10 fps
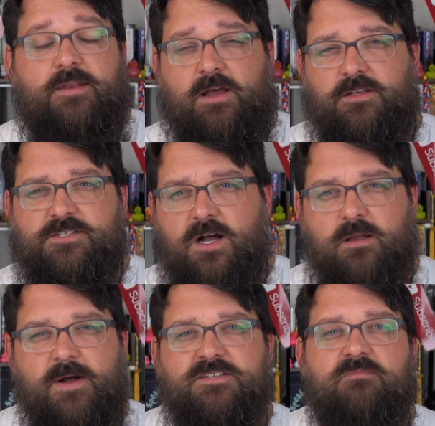Now let's
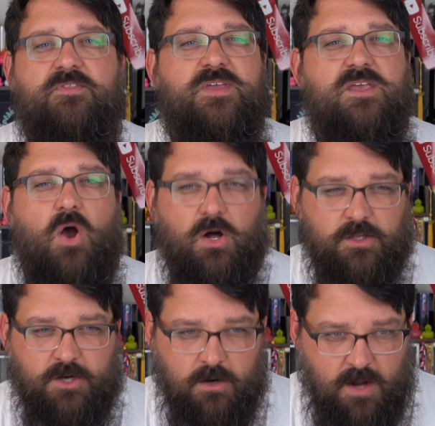talk about some of the a
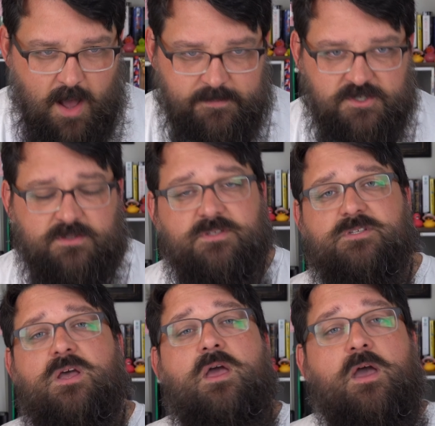la carte options.